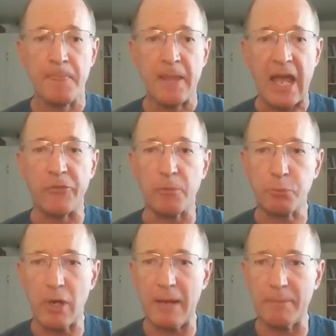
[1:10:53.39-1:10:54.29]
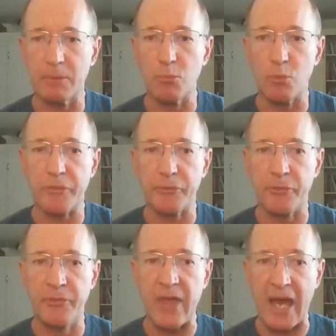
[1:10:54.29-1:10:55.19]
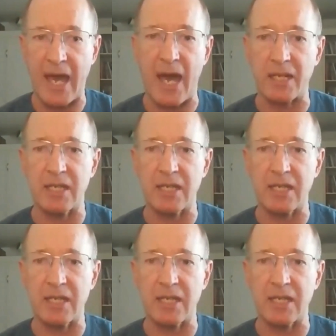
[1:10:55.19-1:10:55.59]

And the problem with that